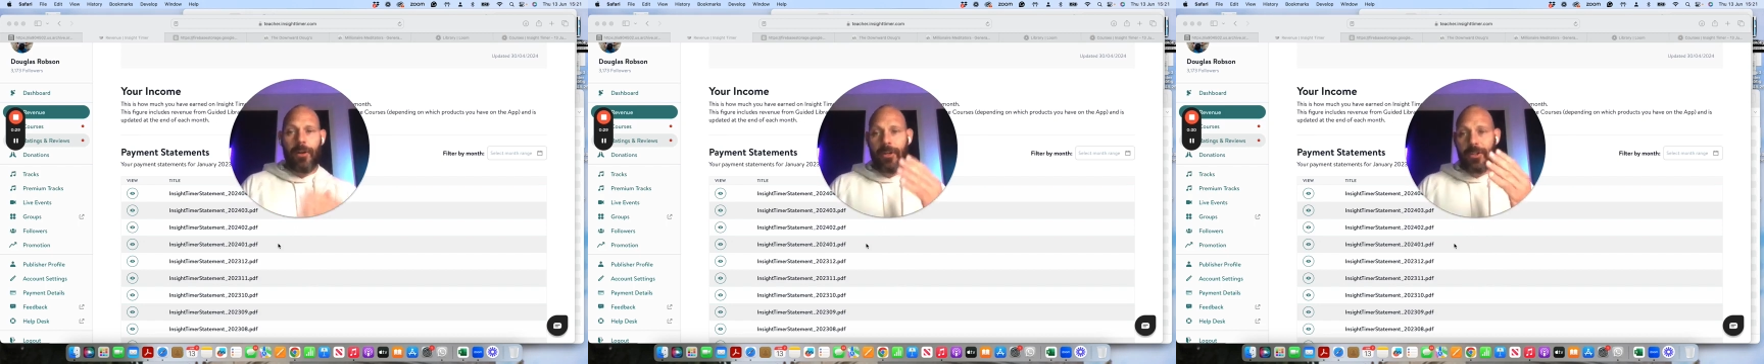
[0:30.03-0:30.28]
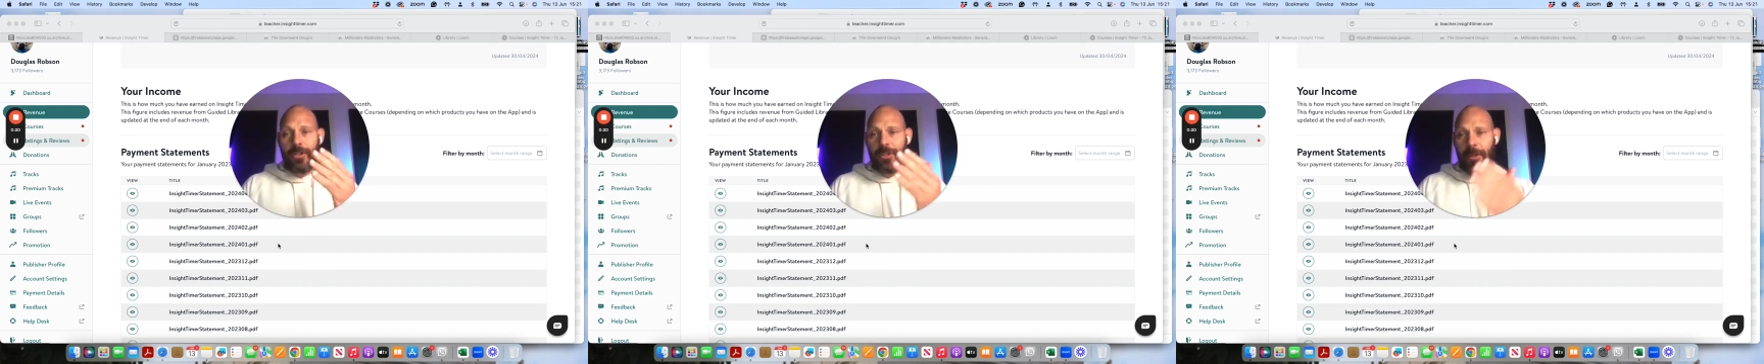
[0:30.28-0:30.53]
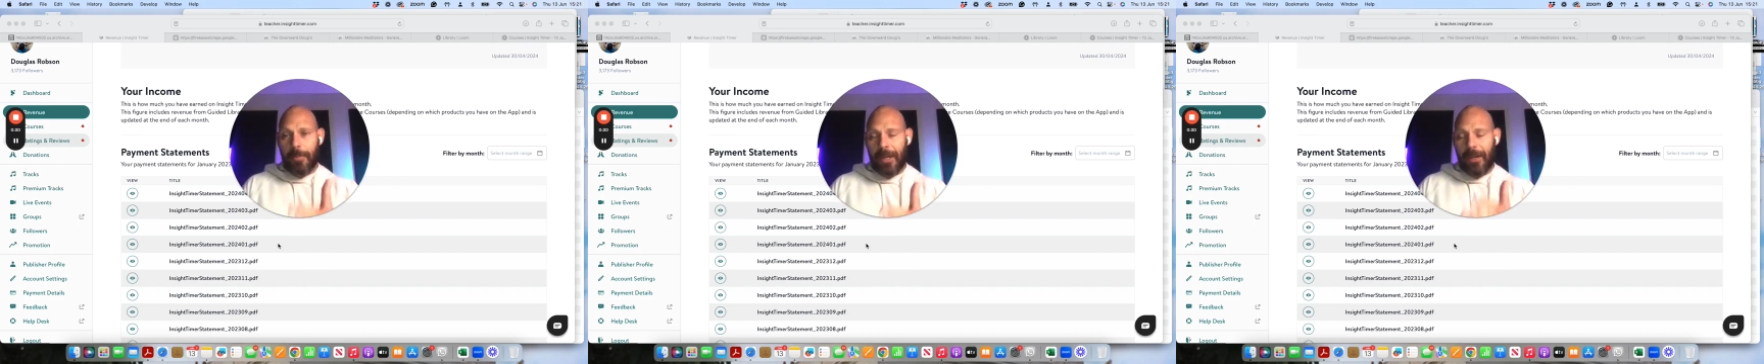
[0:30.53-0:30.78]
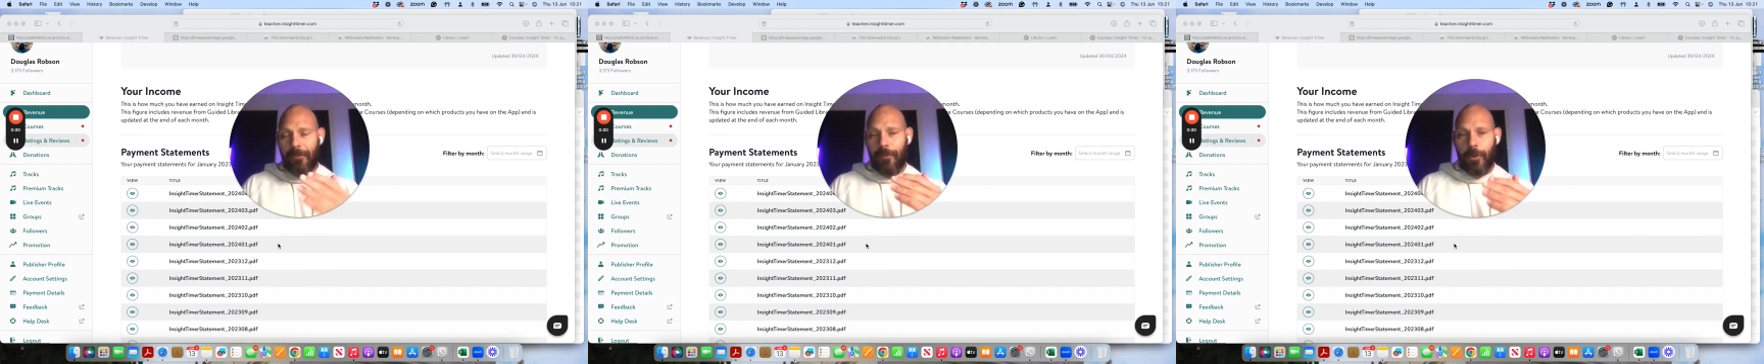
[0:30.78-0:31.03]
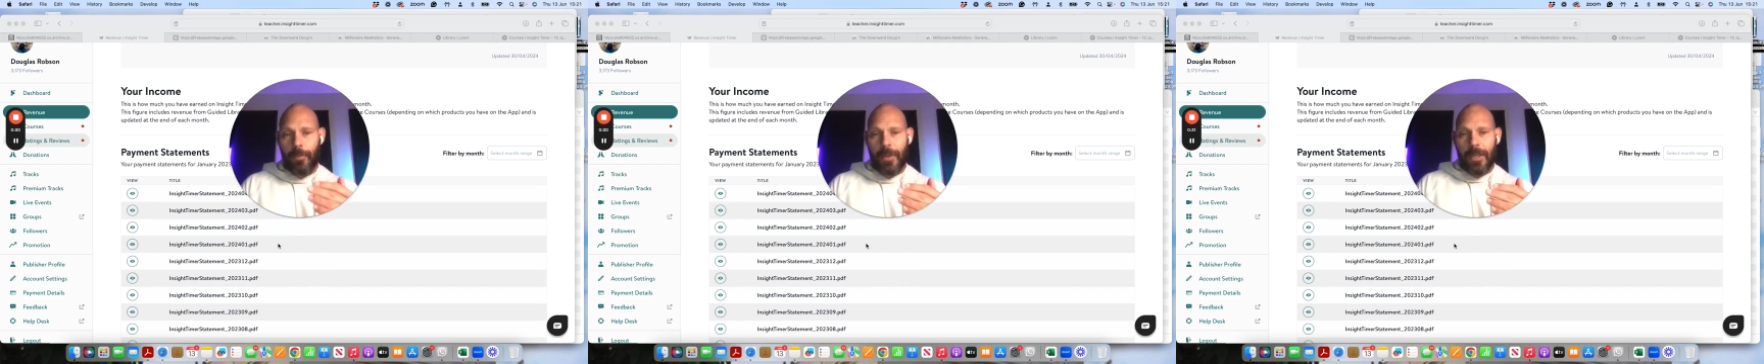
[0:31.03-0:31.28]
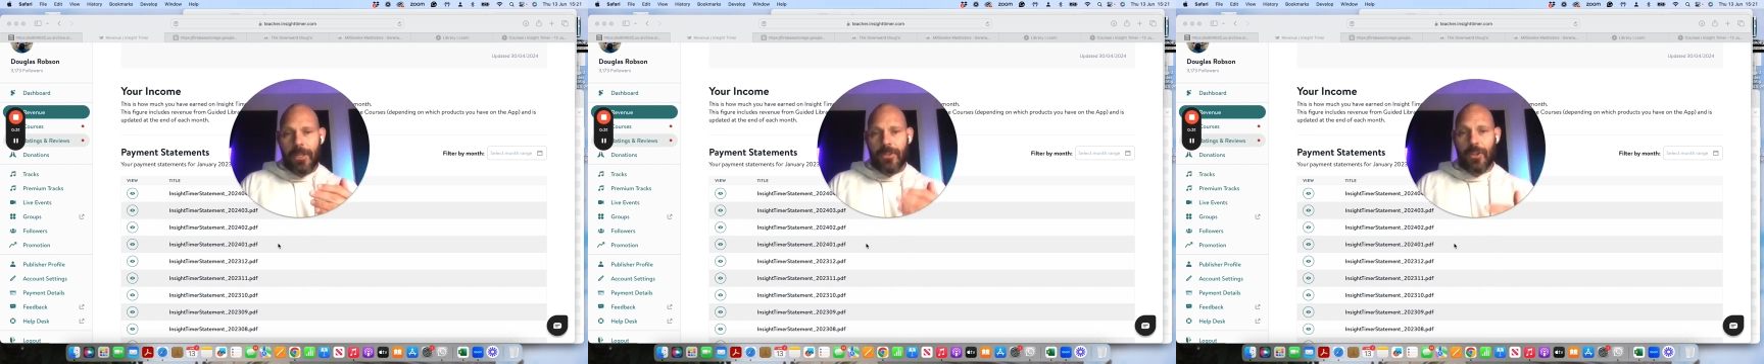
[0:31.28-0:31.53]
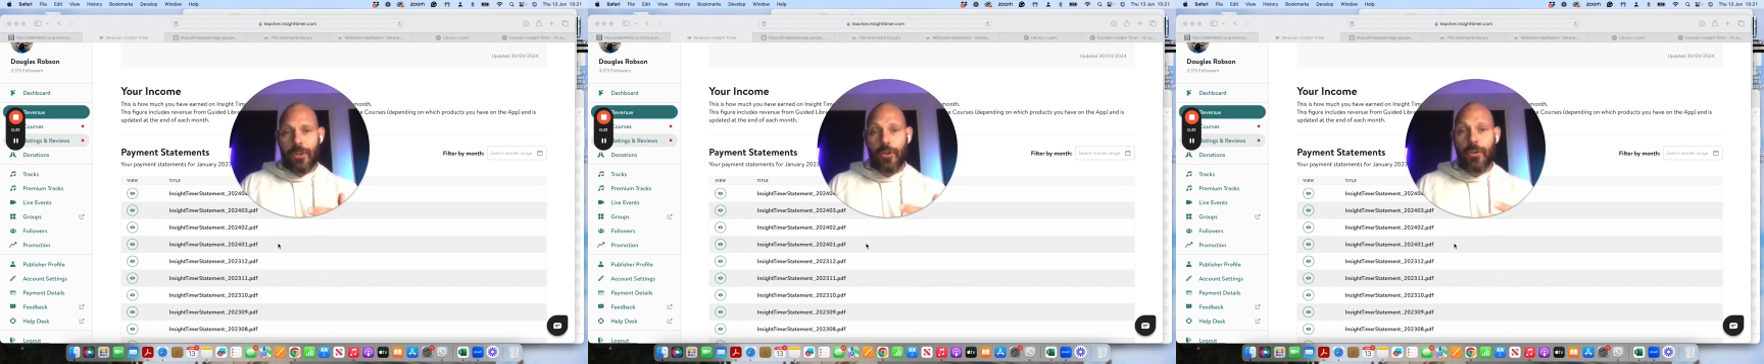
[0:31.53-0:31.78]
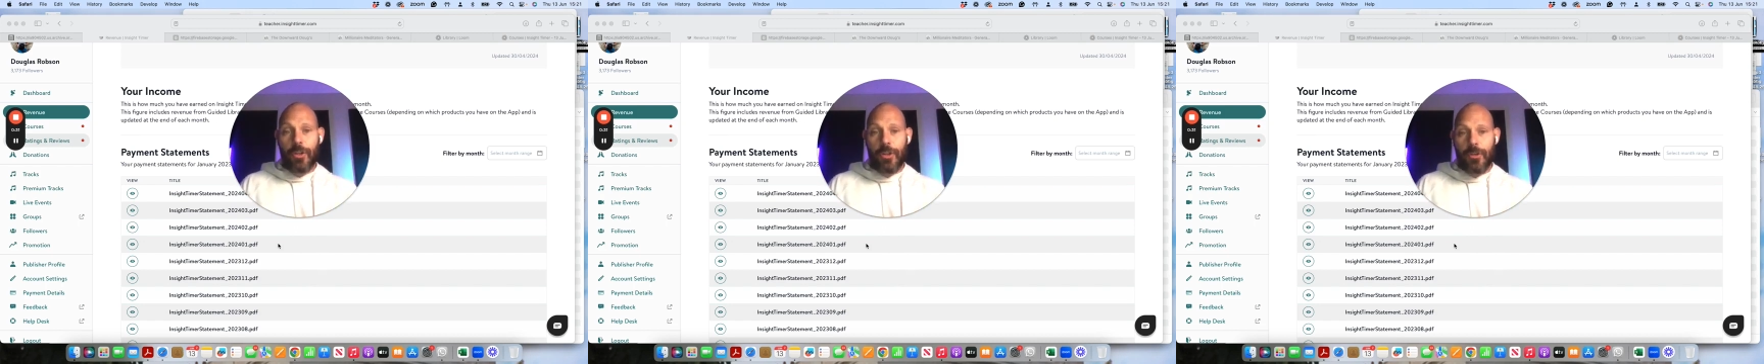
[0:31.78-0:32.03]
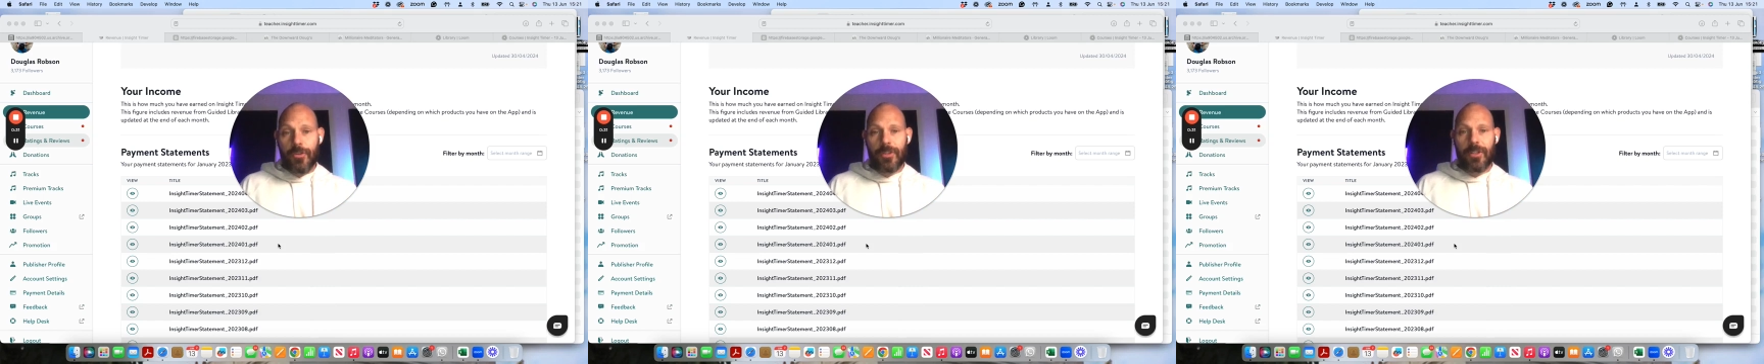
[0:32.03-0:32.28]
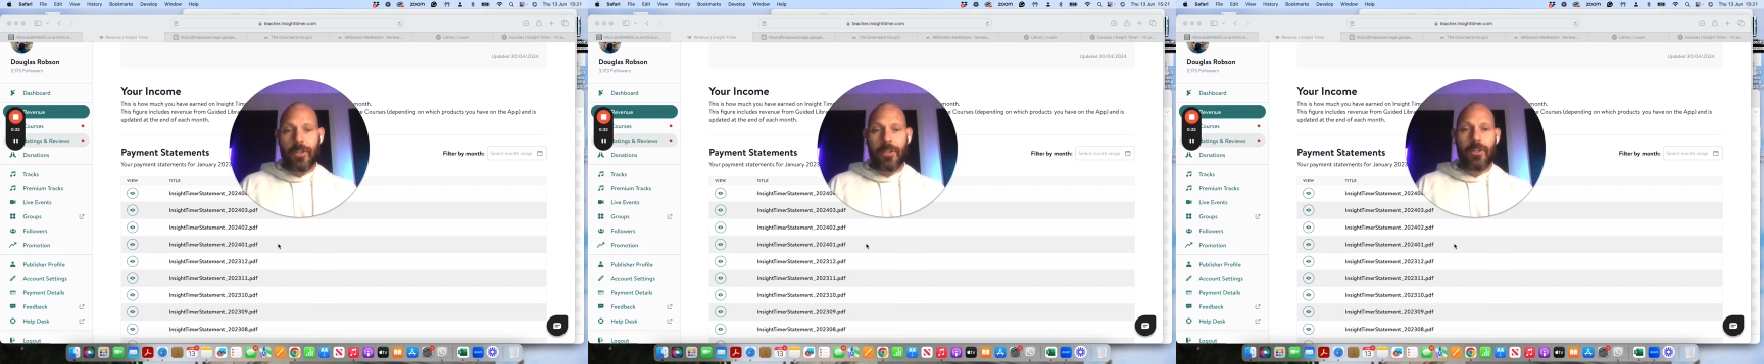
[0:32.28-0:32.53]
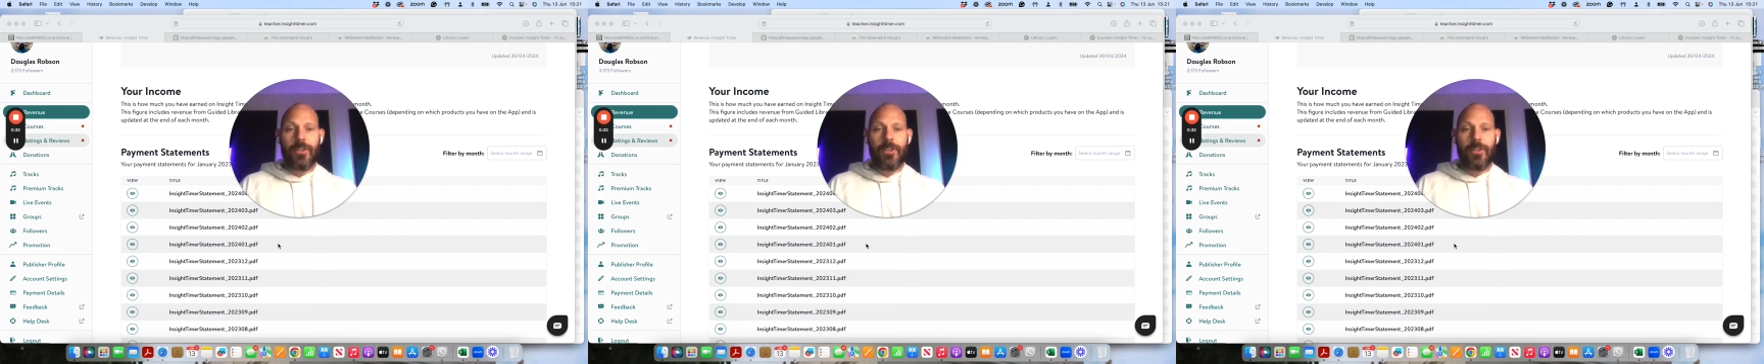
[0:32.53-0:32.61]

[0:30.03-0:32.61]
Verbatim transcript: onto the platform so that you can use it